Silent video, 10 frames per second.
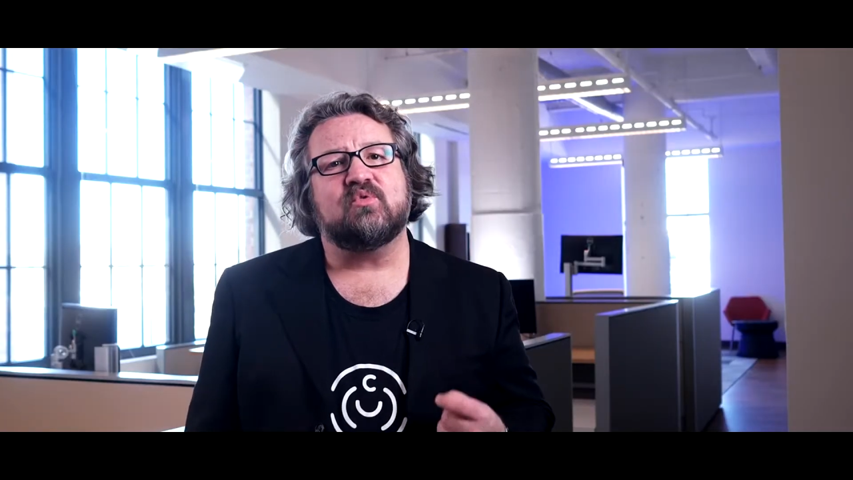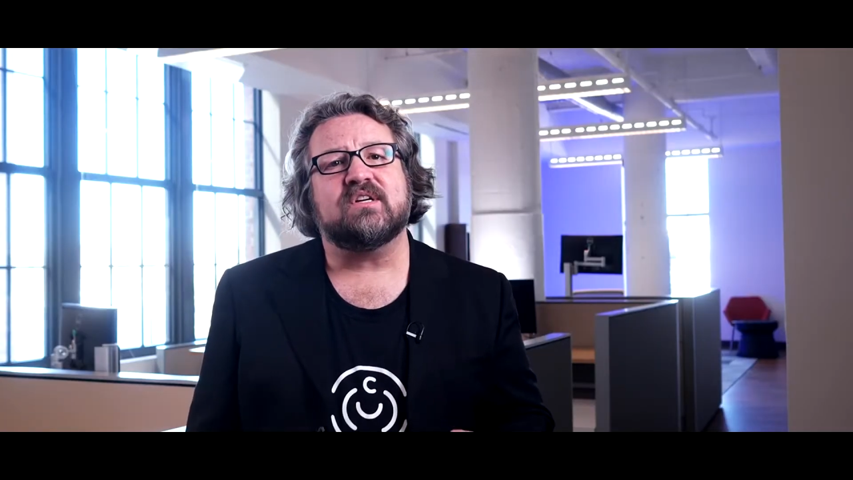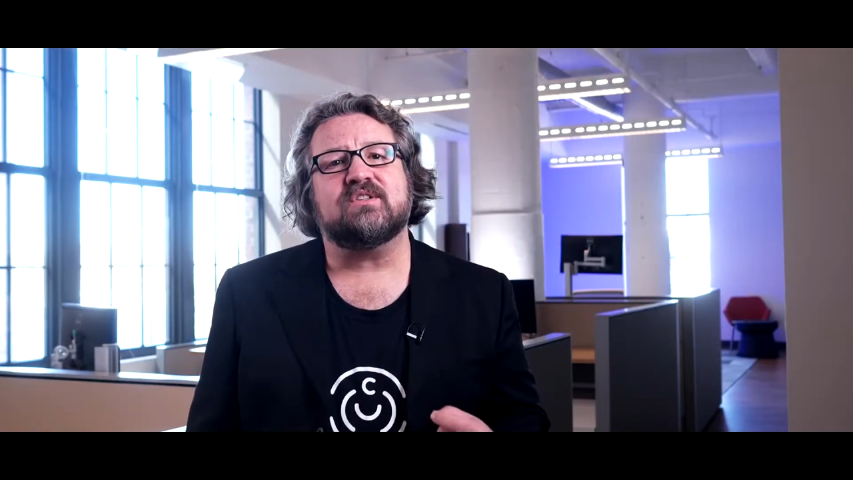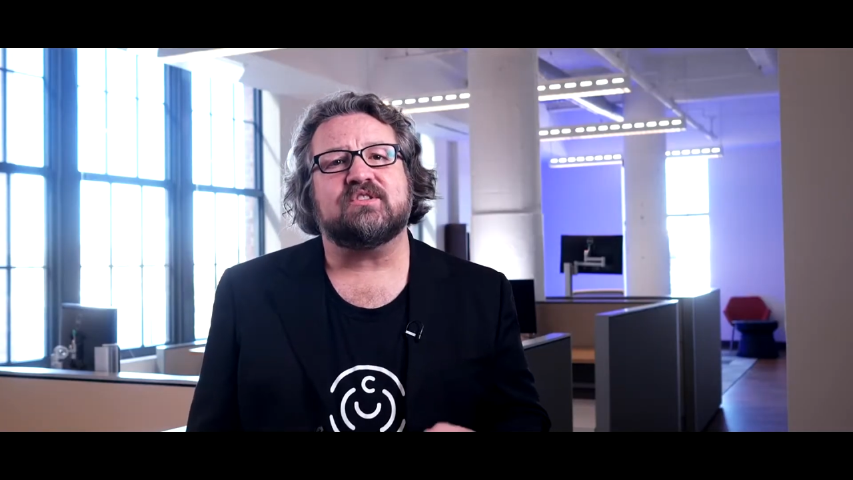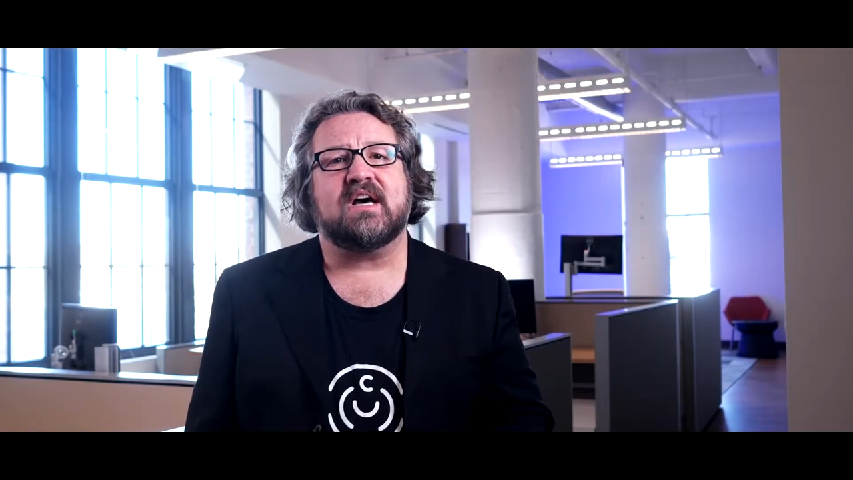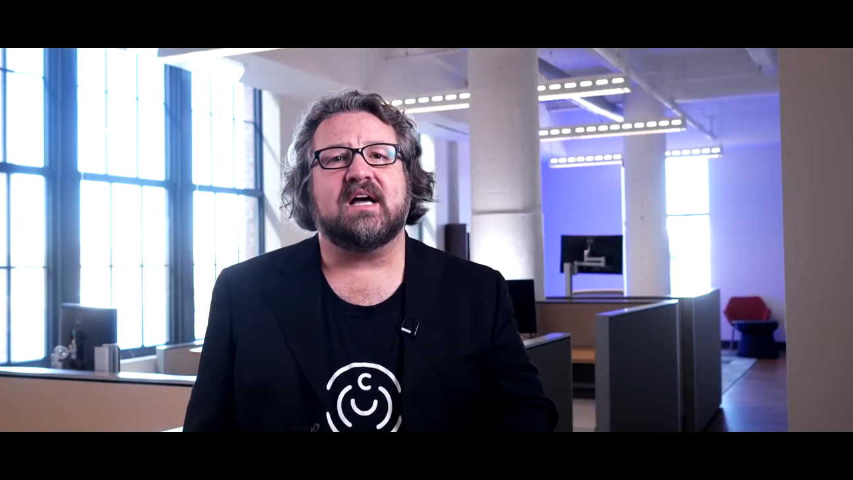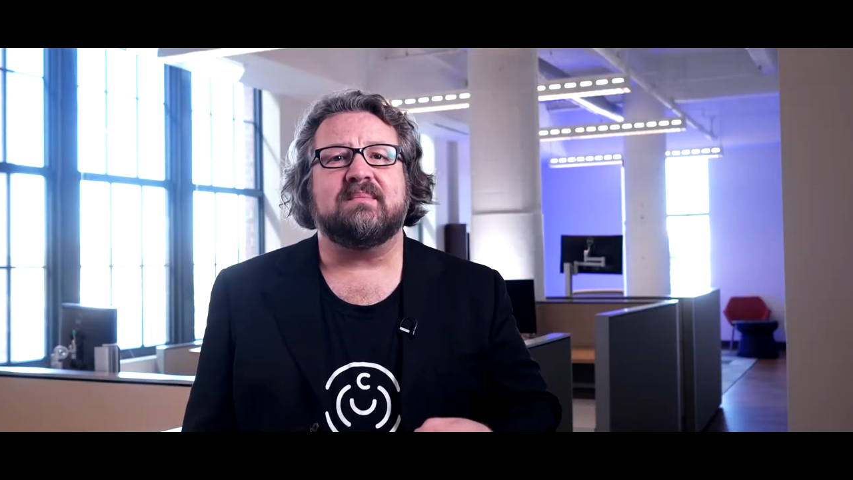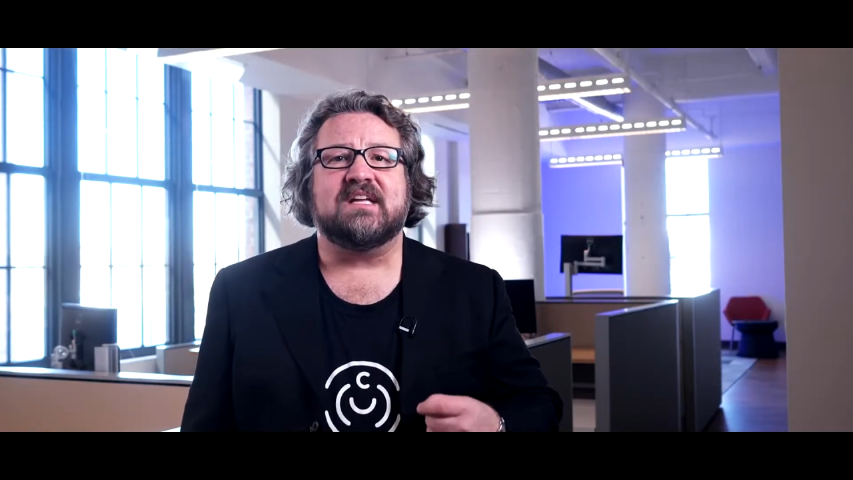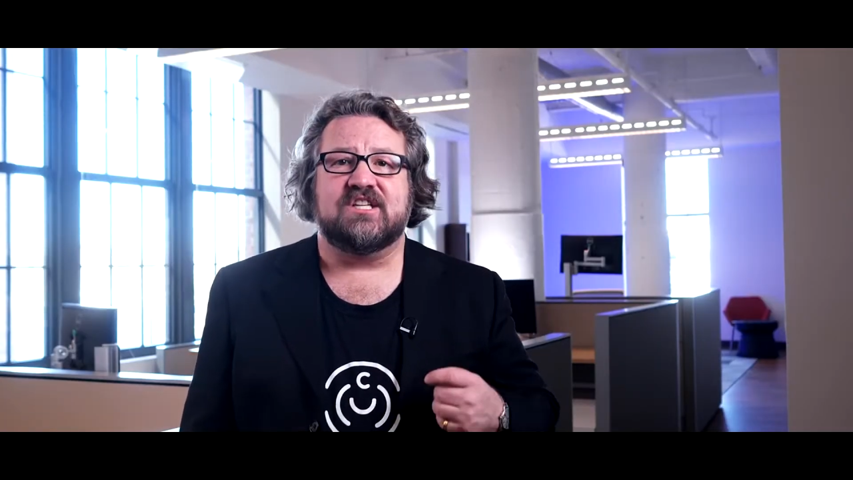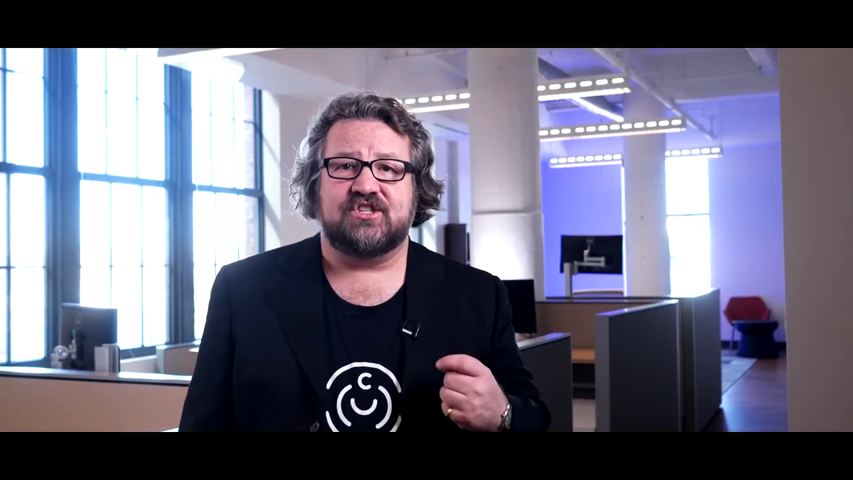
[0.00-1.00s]

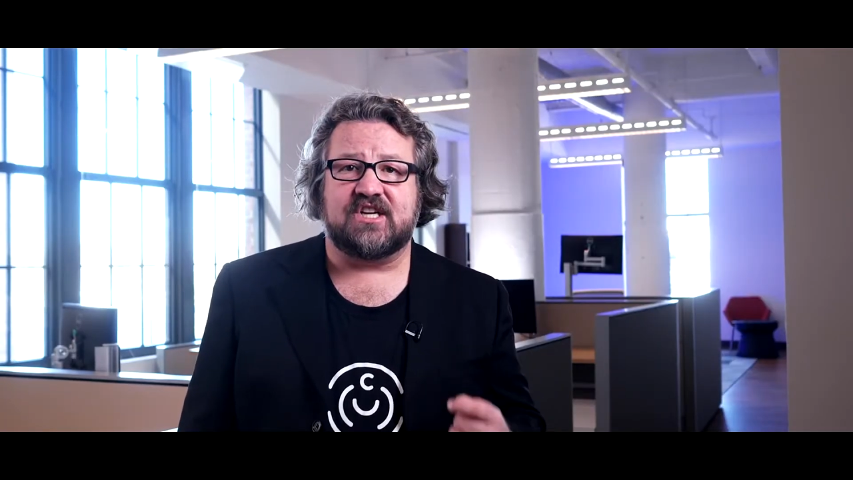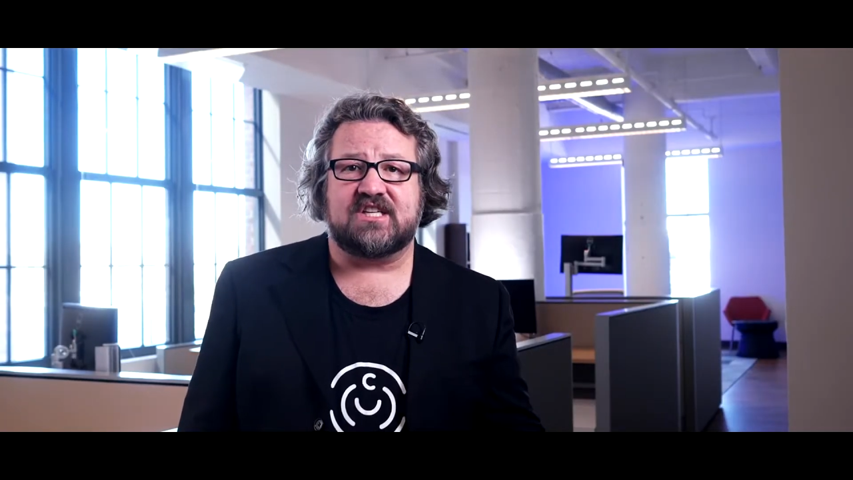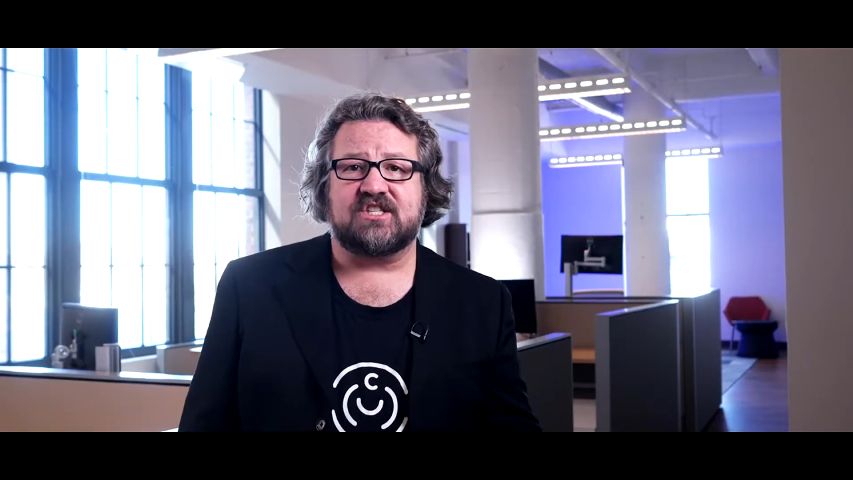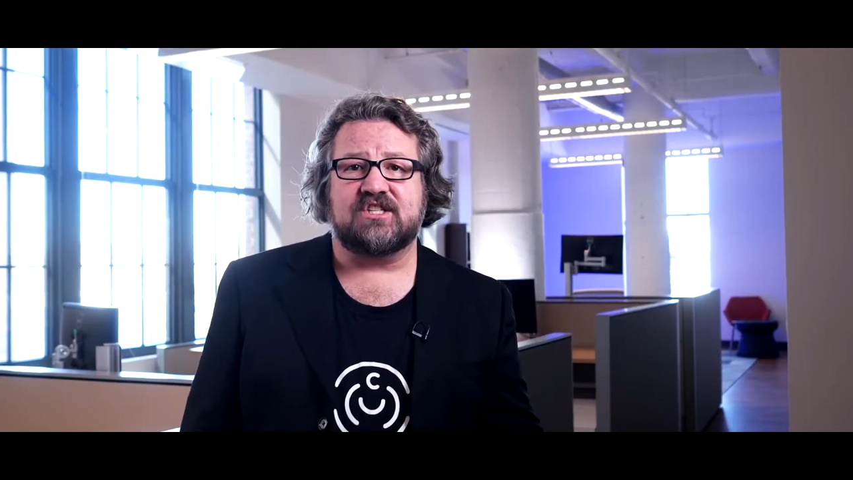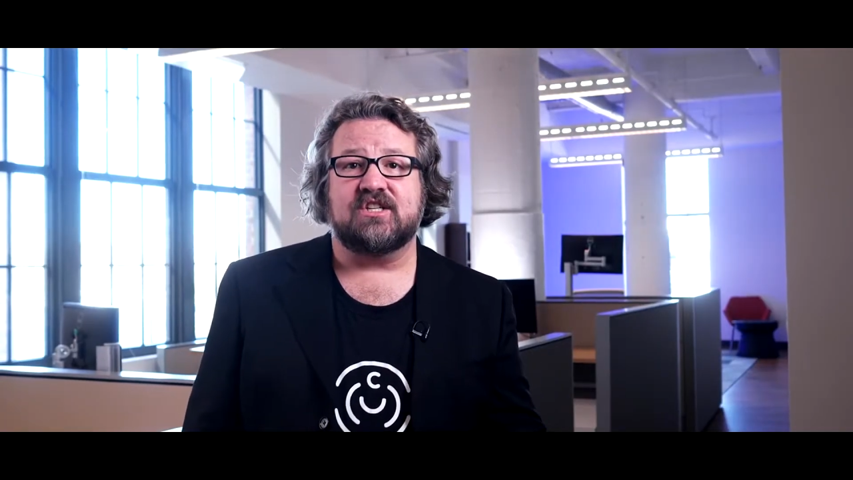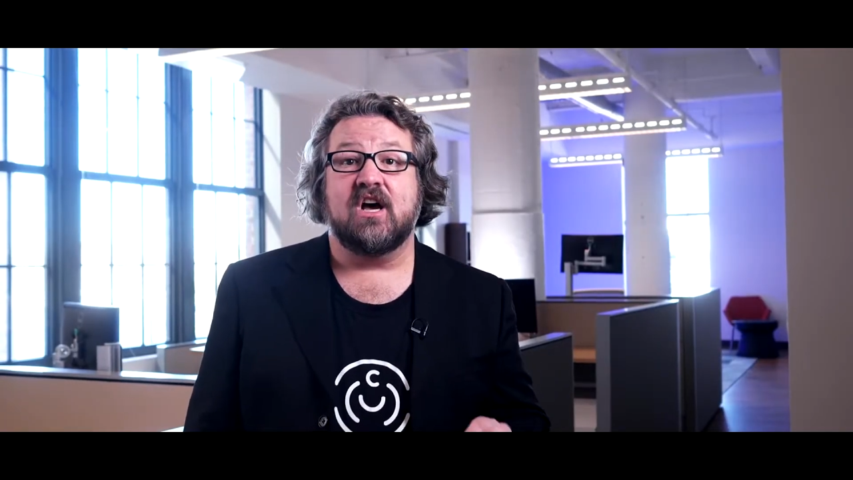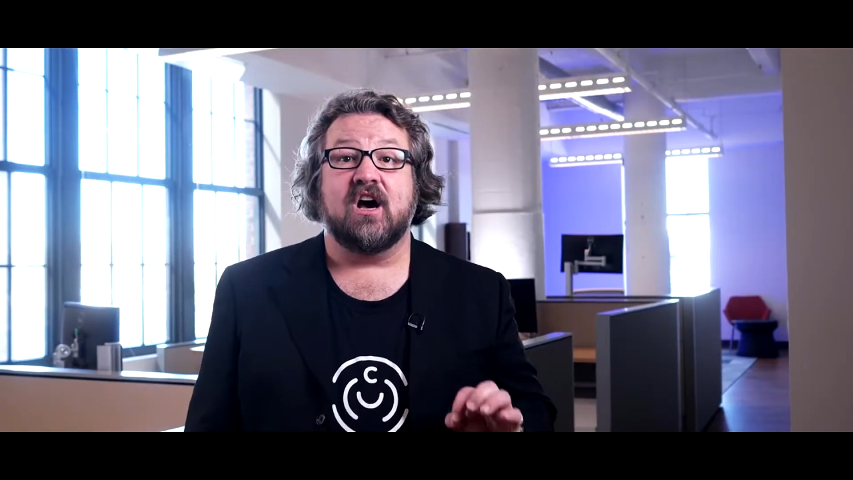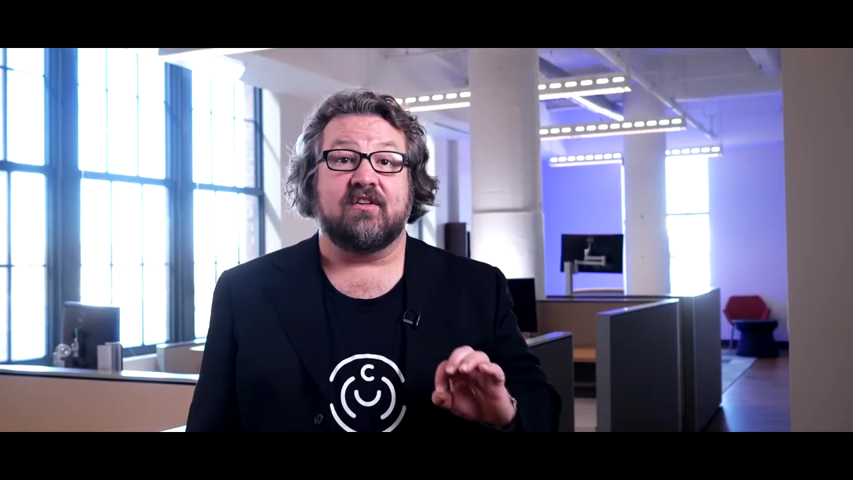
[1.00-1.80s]
real-time ingestion